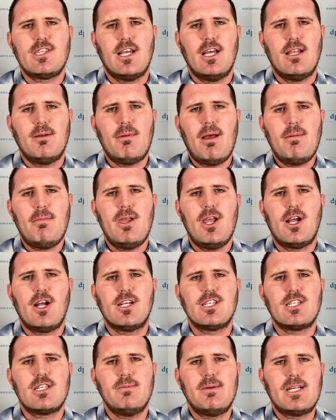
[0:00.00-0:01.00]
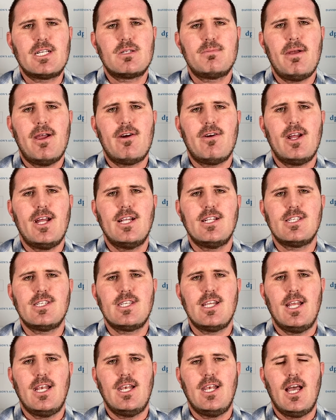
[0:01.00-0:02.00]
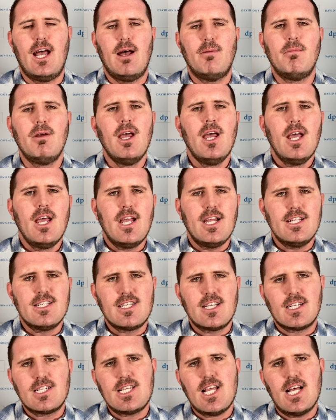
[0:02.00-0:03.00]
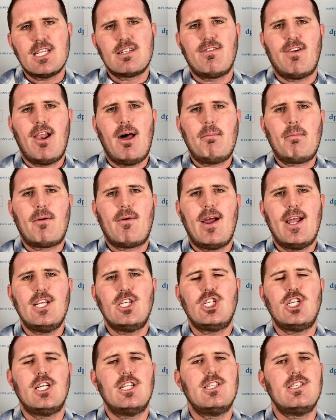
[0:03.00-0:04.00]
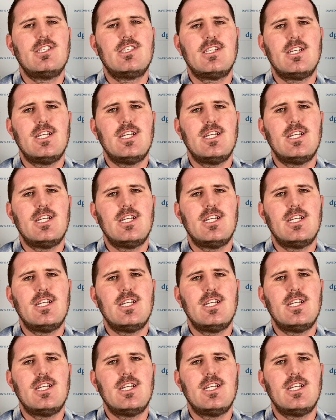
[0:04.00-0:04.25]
and maybe you've got some experience in successful operations.